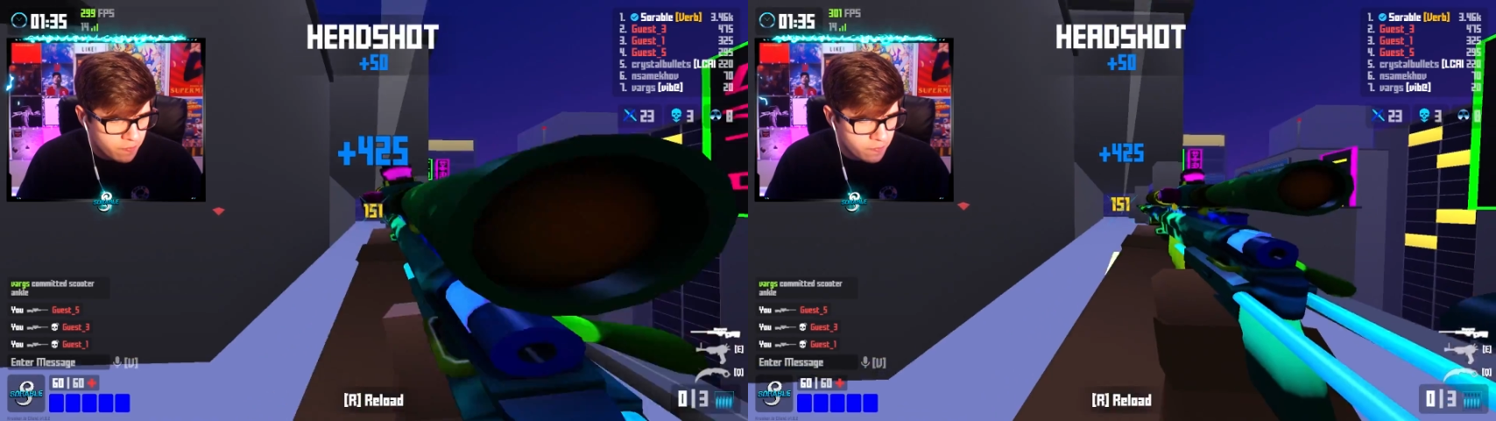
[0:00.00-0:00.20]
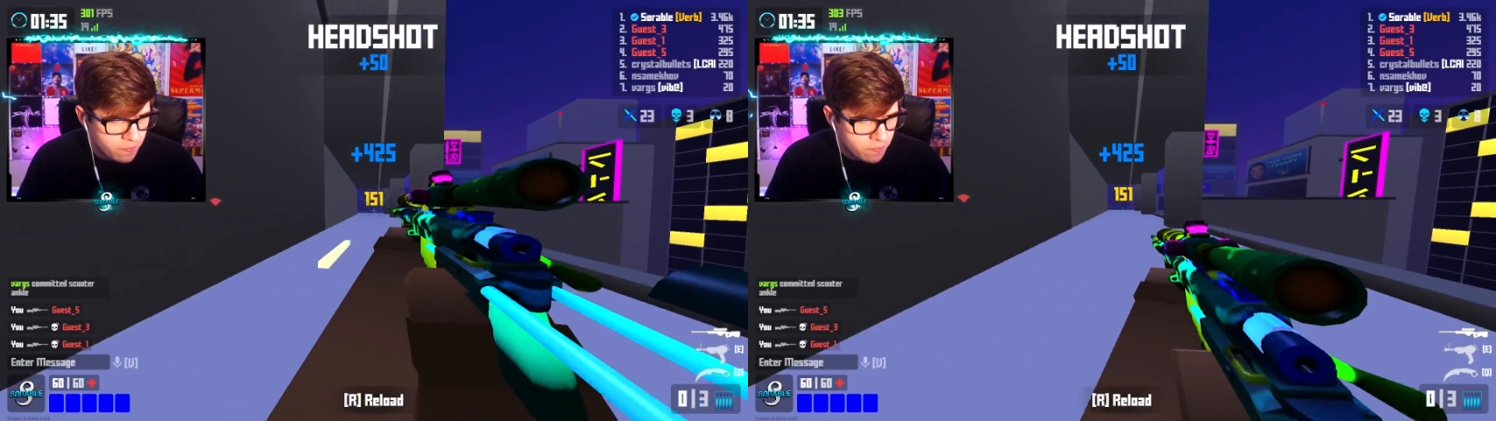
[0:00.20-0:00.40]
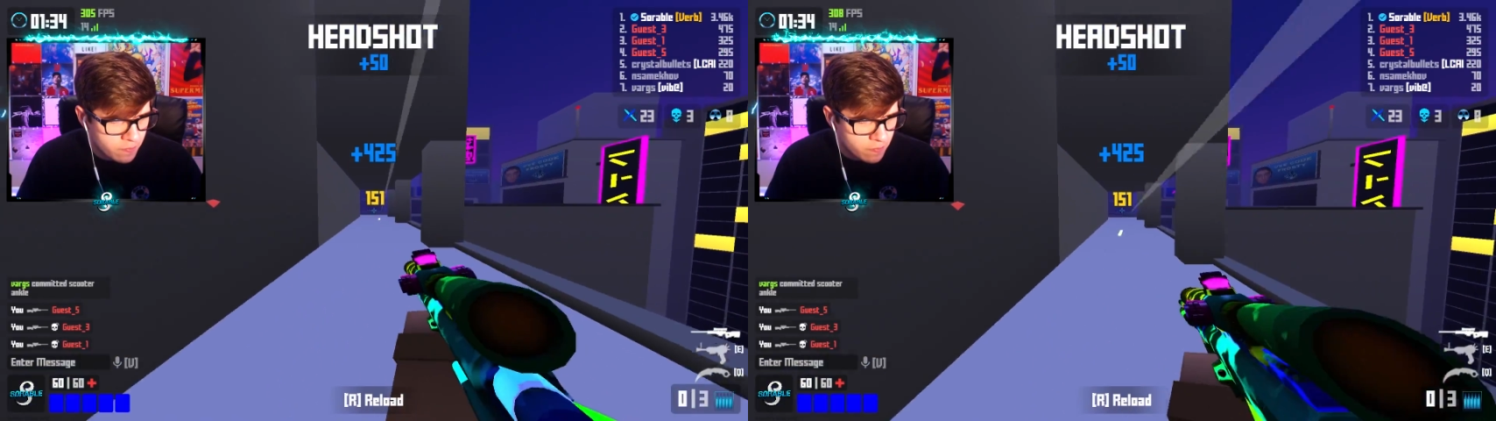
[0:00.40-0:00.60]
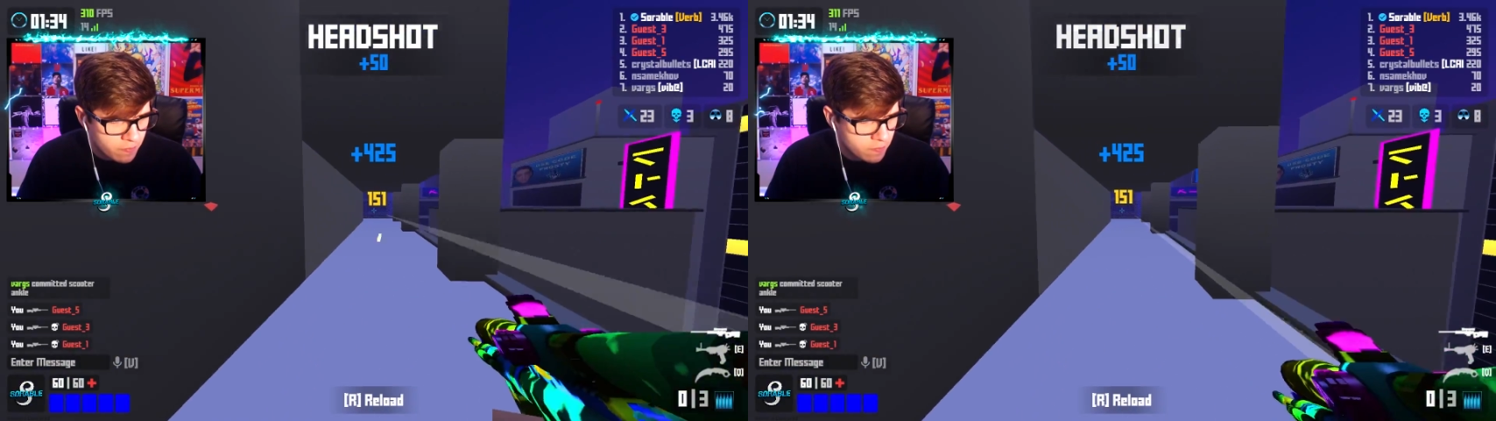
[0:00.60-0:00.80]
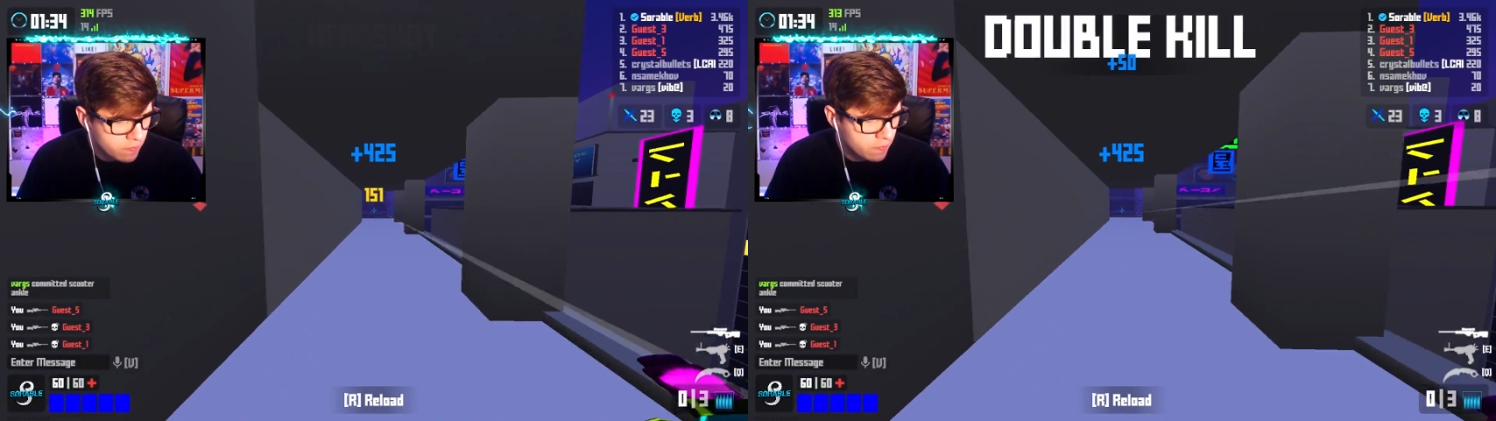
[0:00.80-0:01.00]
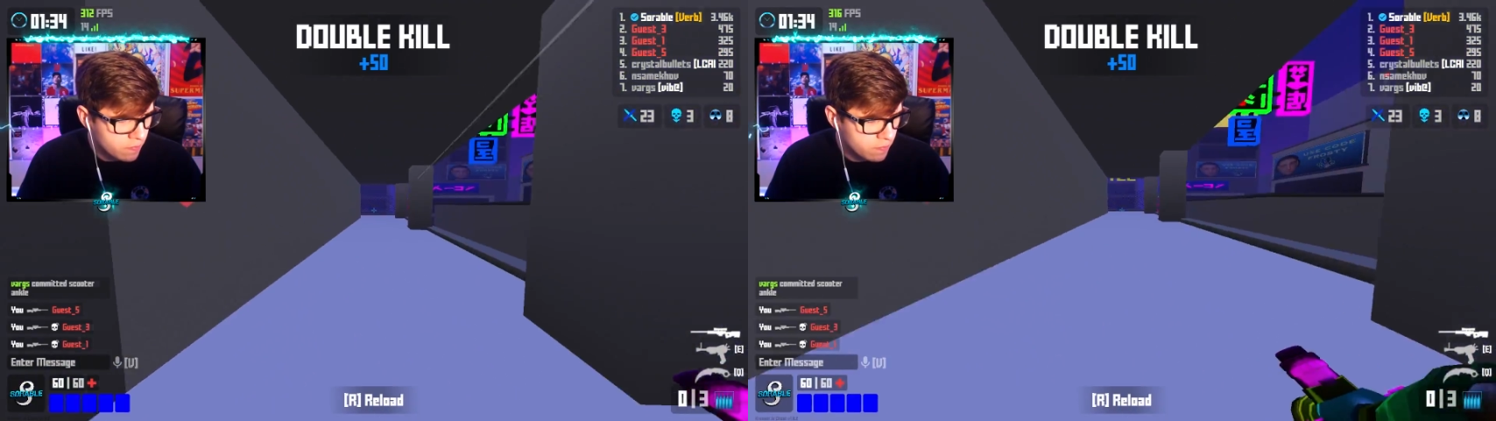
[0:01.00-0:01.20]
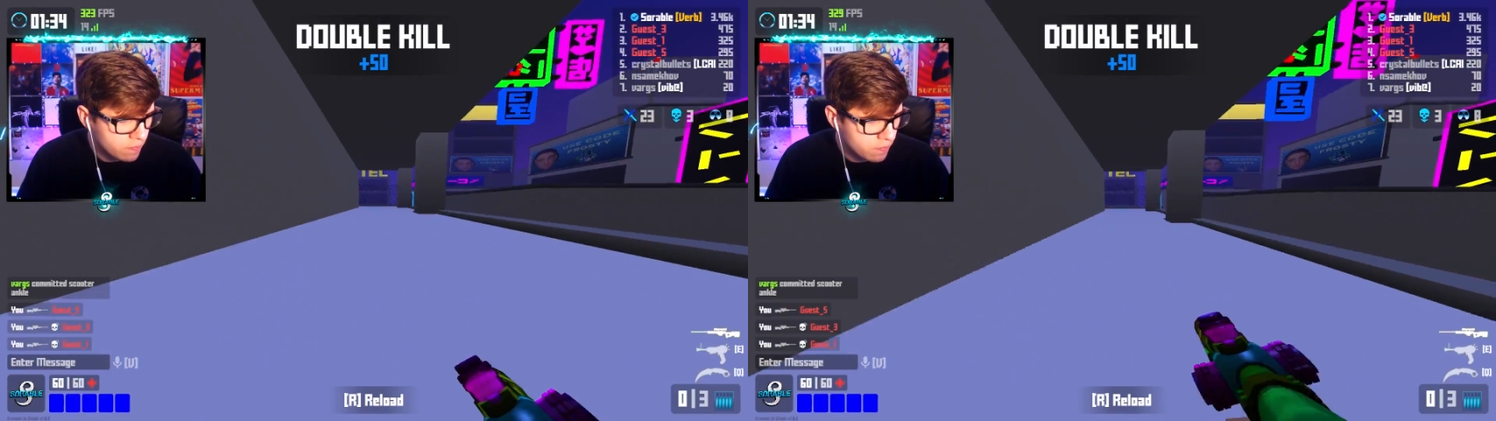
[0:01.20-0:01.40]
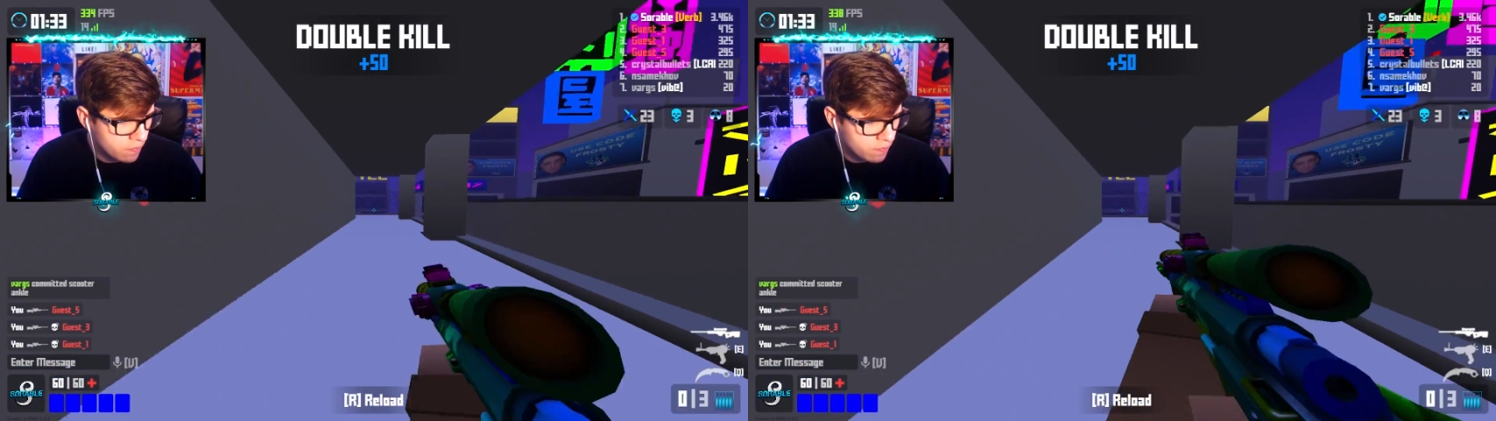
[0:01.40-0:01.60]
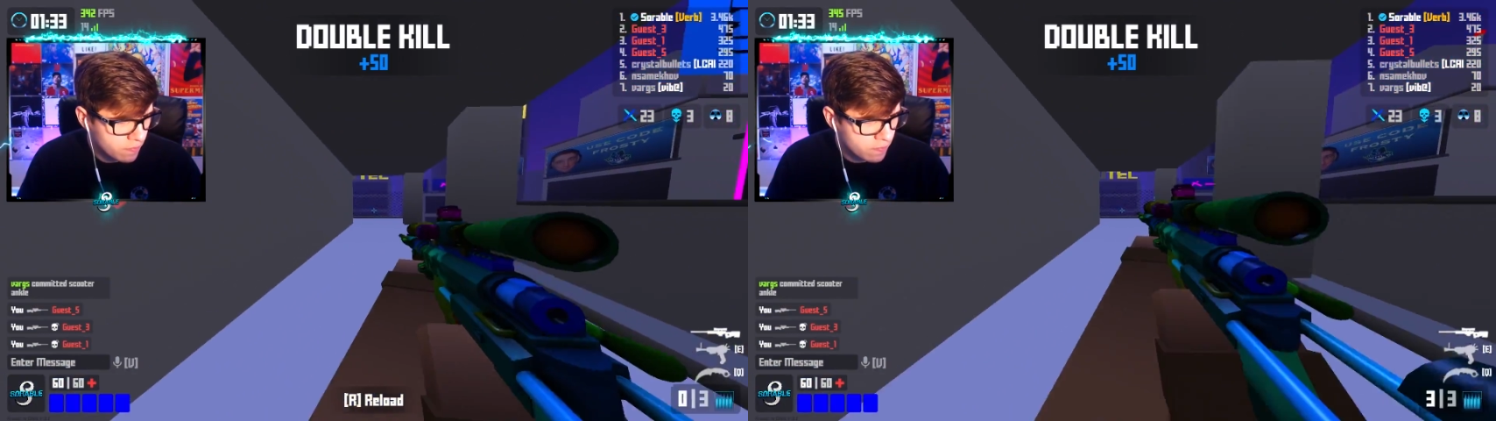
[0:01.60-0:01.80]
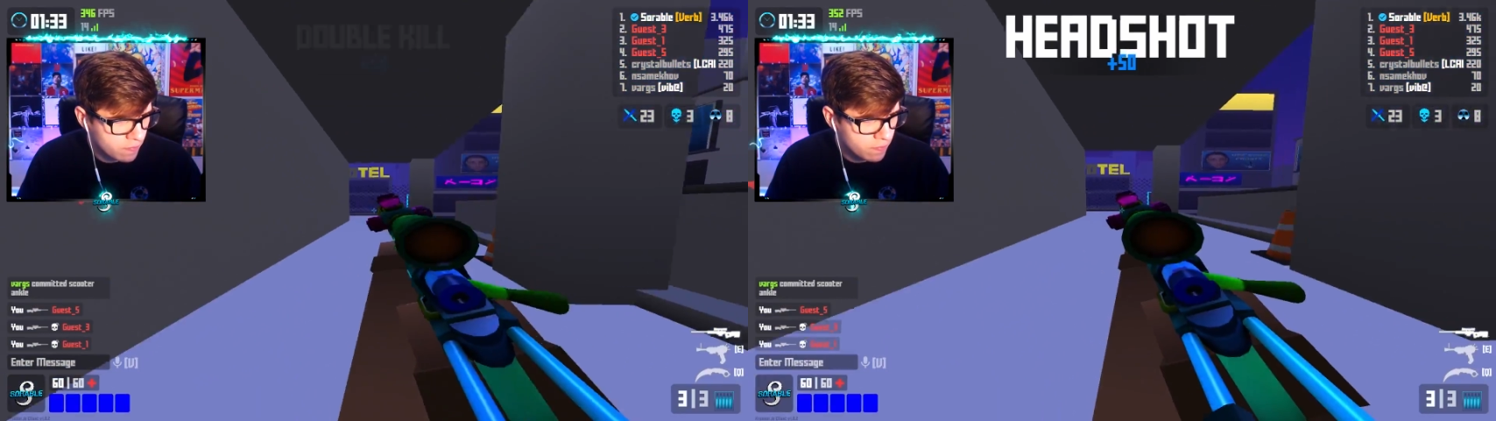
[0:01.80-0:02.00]

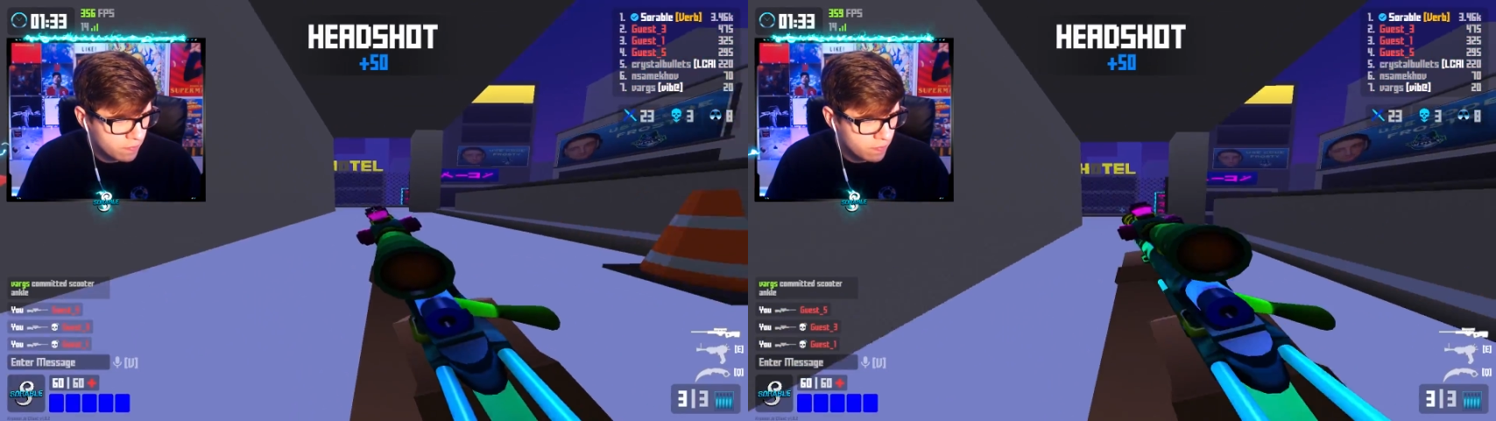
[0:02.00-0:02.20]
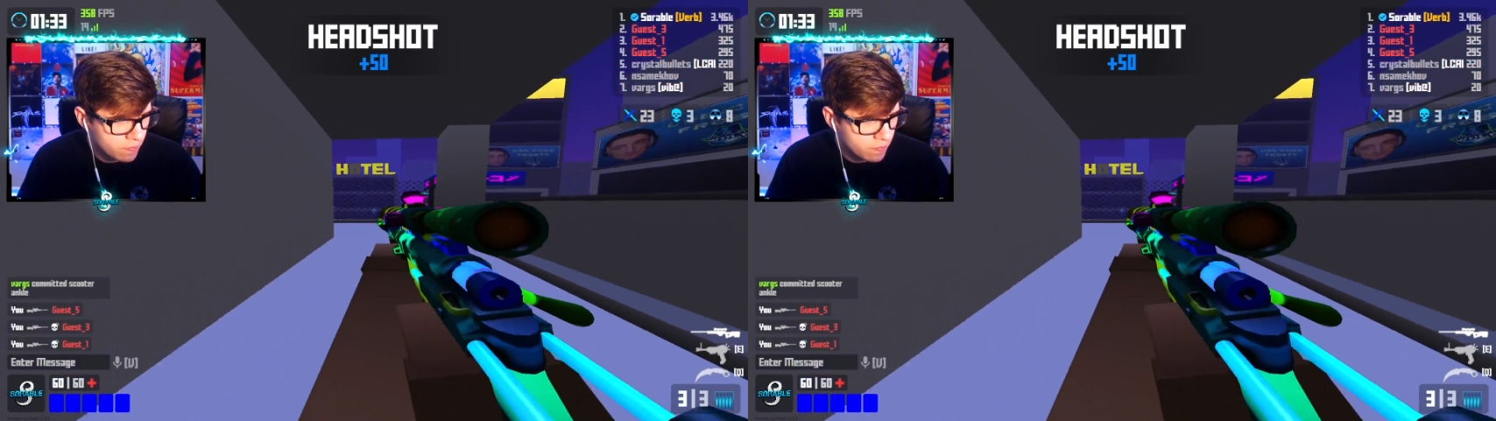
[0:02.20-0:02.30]
[no speech]